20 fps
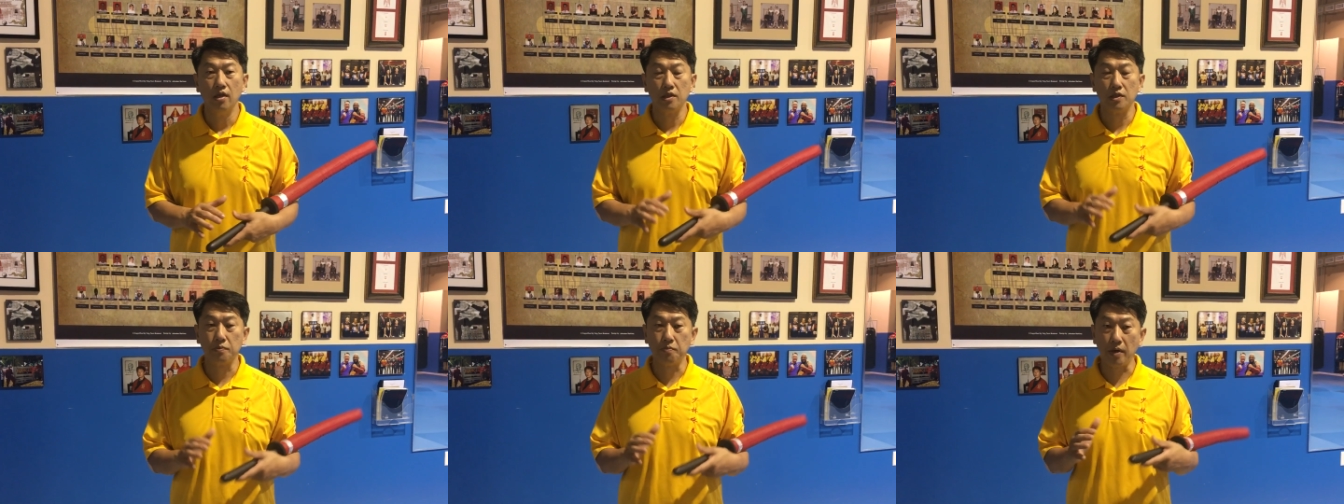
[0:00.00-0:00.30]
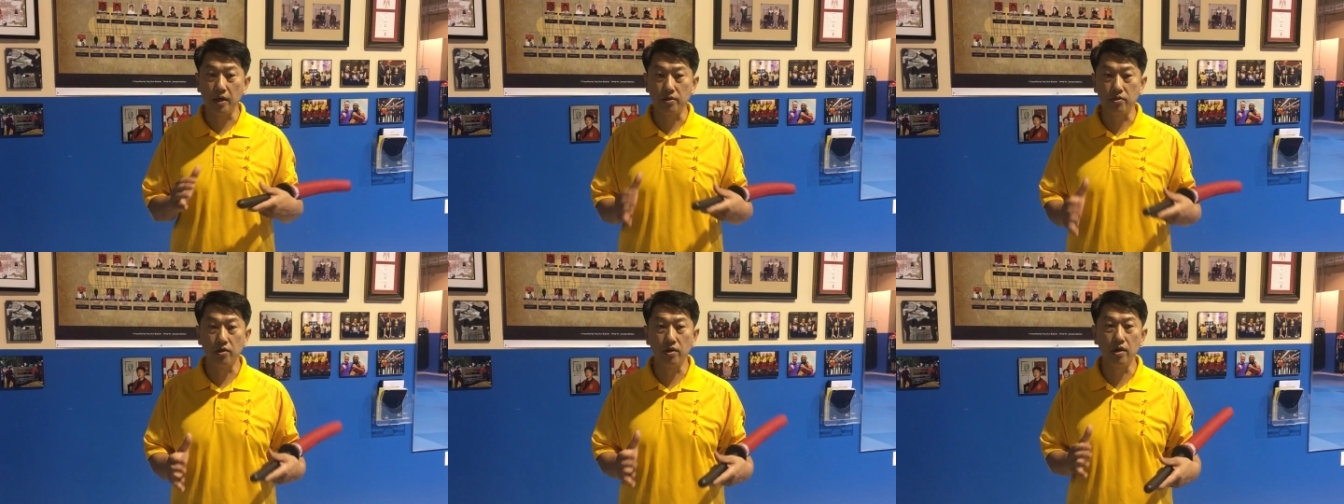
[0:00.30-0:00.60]

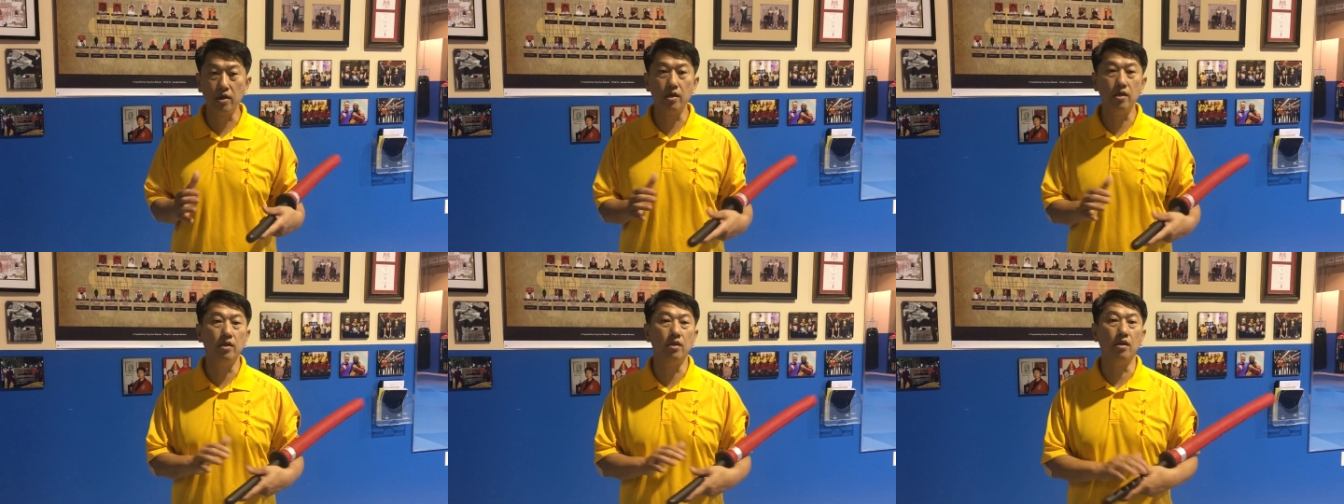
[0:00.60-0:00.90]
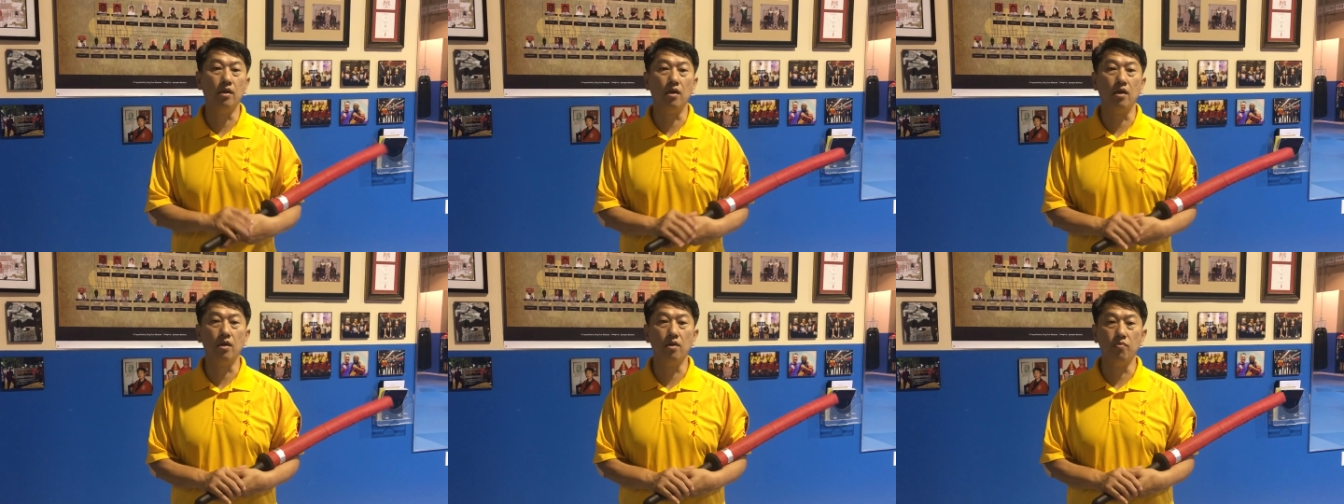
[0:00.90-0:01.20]
especially in
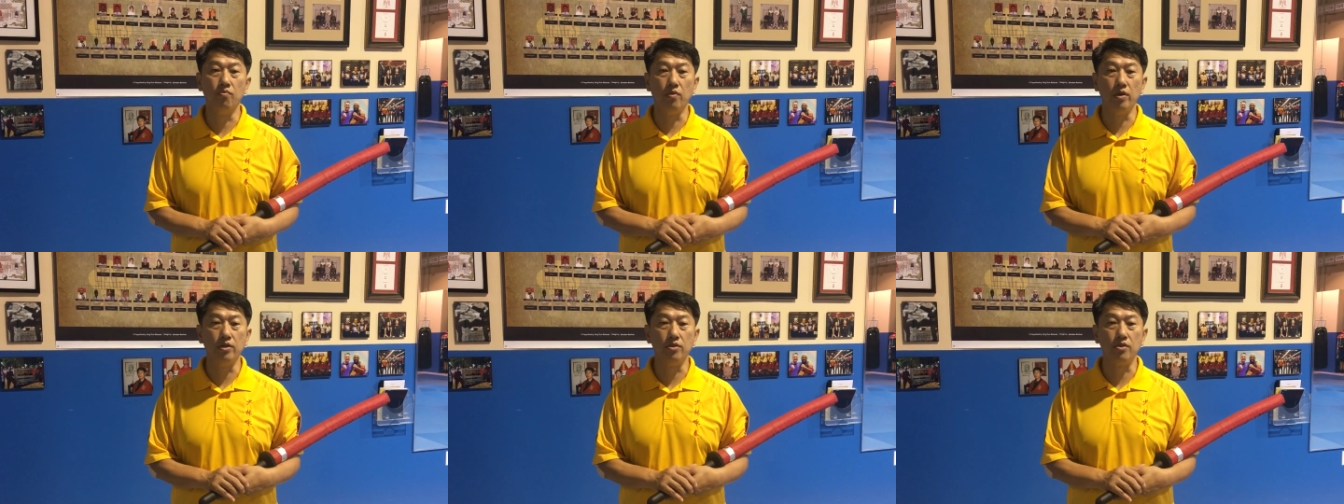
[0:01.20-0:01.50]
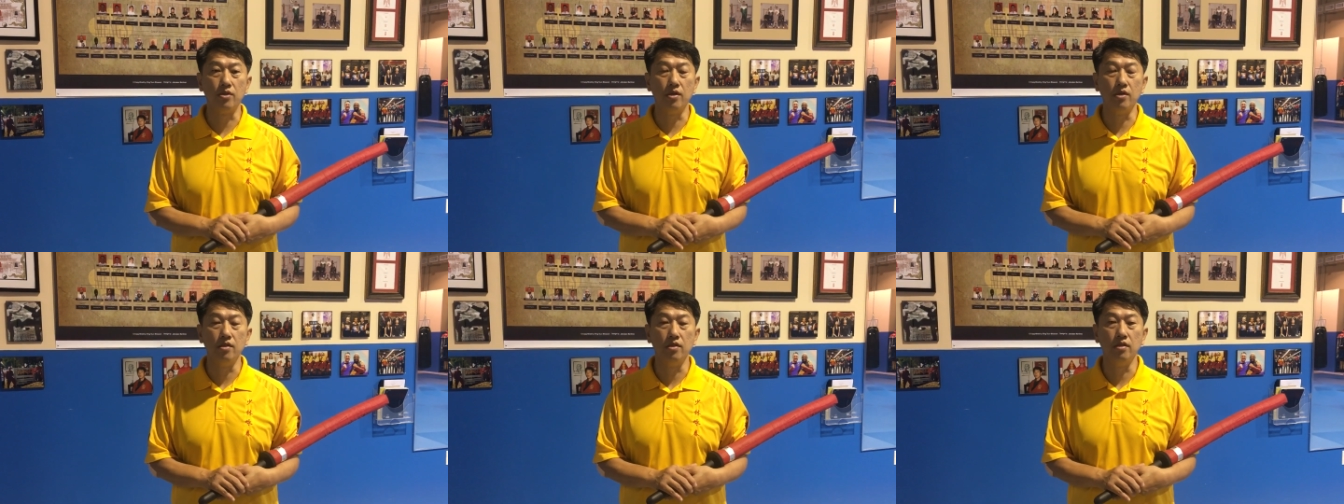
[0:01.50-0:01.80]
the art of Wing
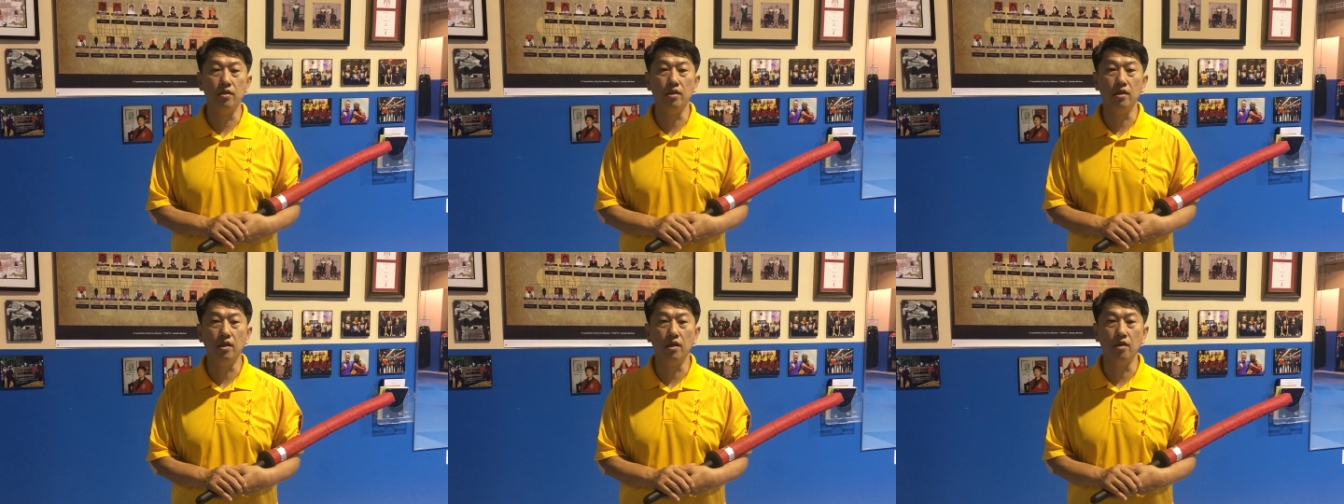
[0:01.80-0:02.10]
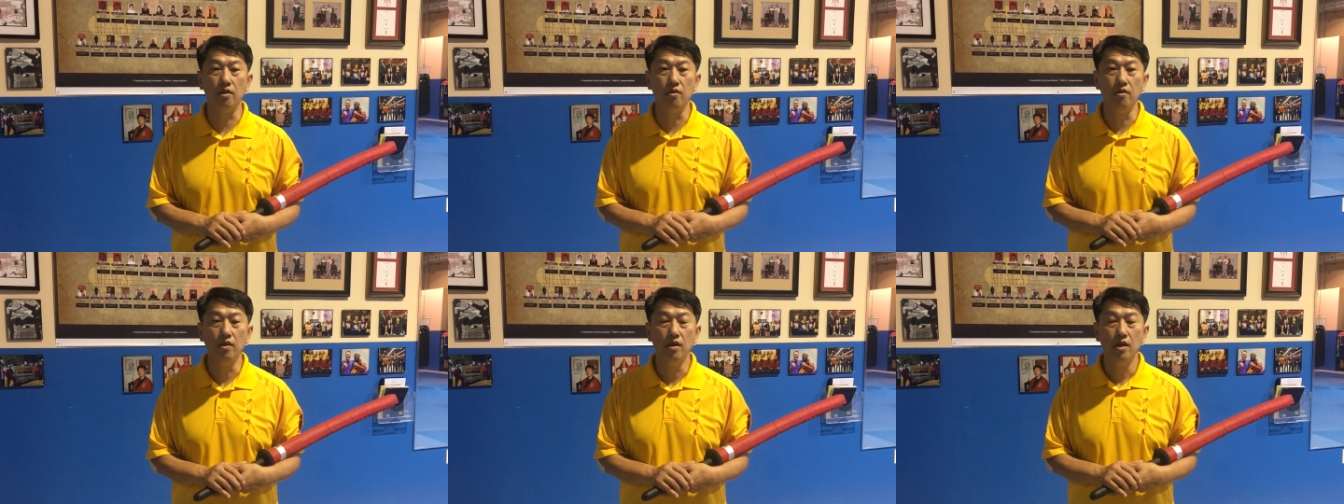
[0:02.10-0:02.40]
Chun, you
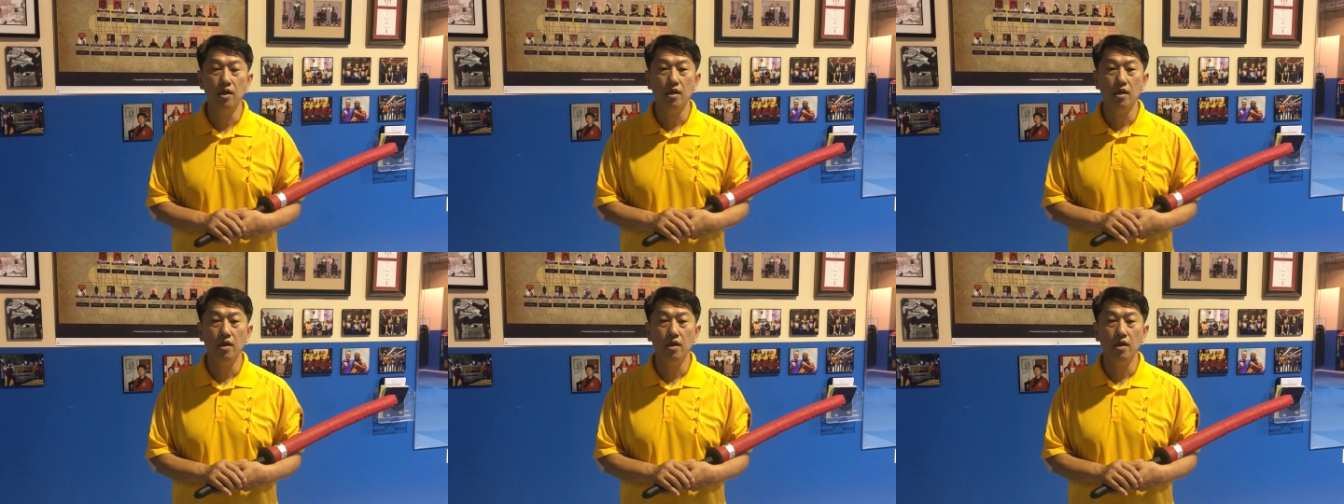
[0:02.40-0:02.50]
know.